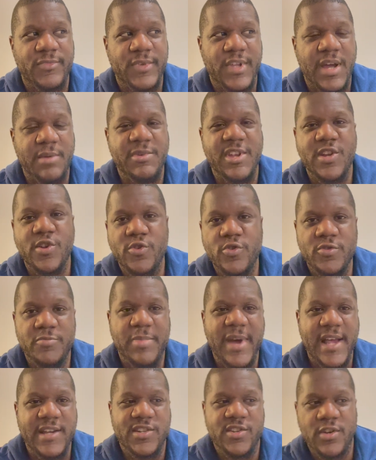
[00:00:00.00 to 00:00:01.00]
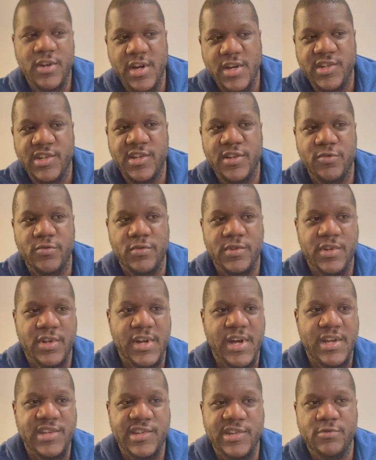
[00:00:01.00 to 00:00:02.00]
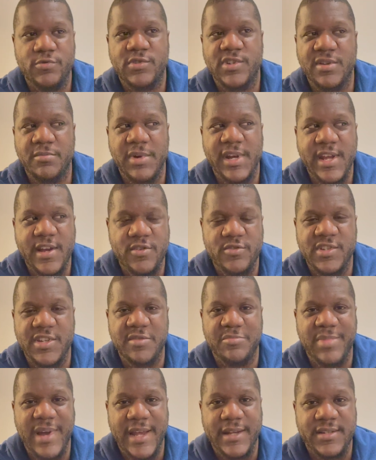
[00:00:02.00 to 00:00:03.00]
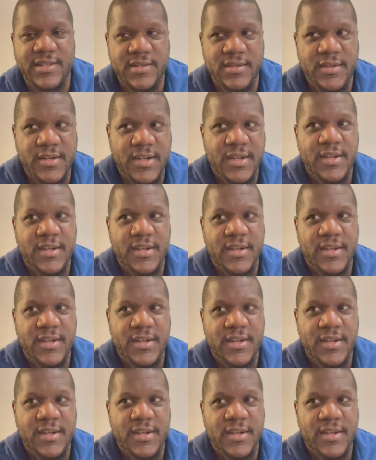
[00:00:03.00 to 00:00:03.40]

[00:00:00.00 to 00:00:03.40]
I mean, whose bag should I shill? Should I shill somebody else's bags?